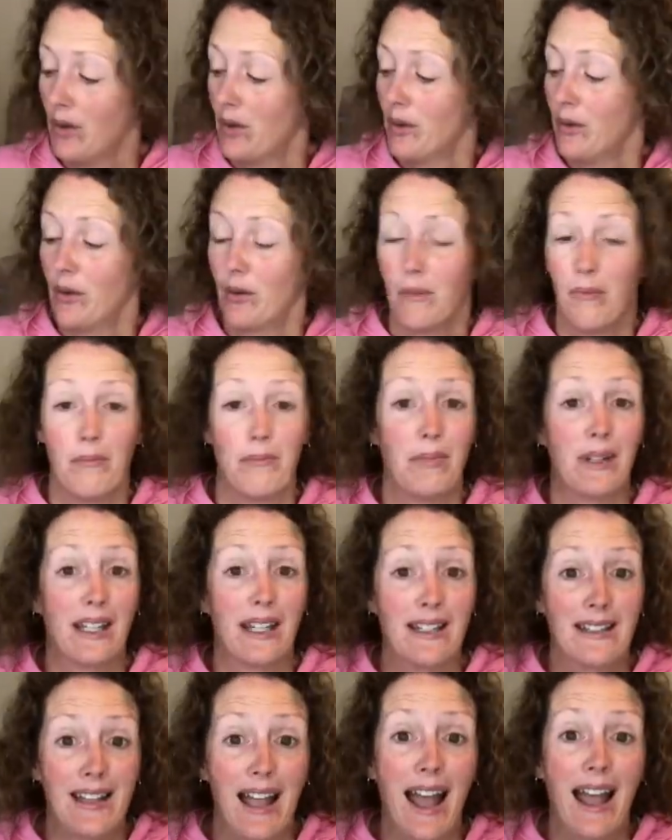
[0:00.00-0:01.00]

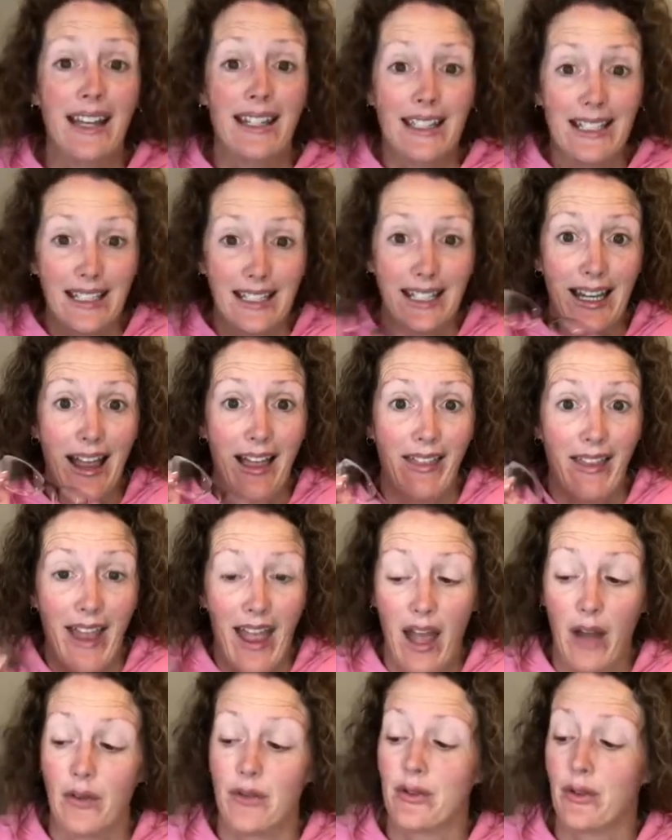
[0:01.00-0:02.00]
because I need to get out of the
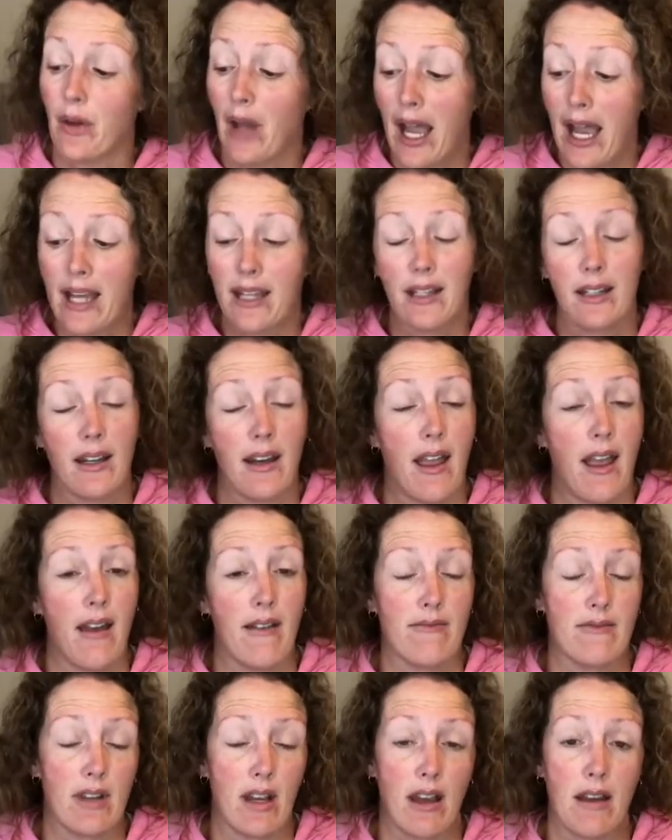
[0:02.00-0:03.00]
house, so I didn't have
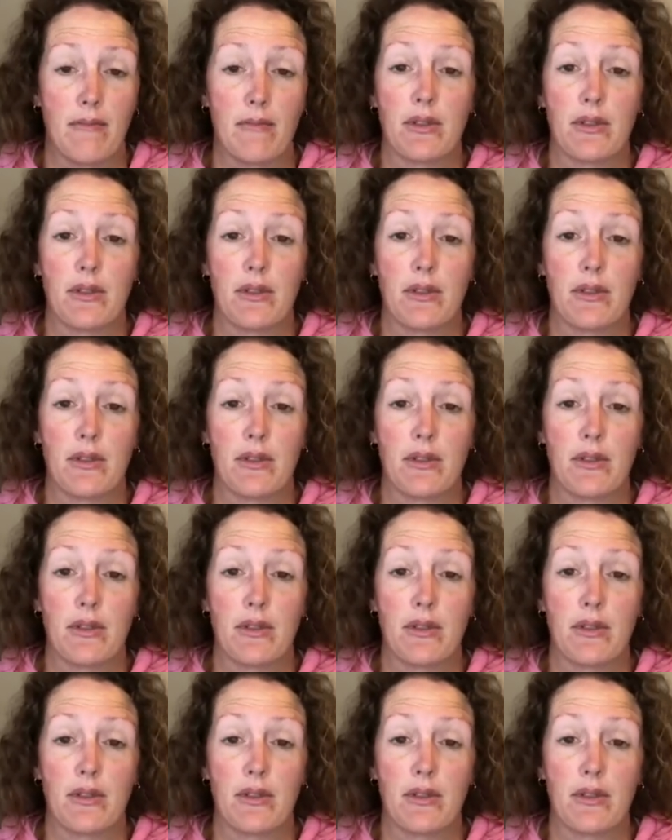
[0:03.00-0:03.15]
time.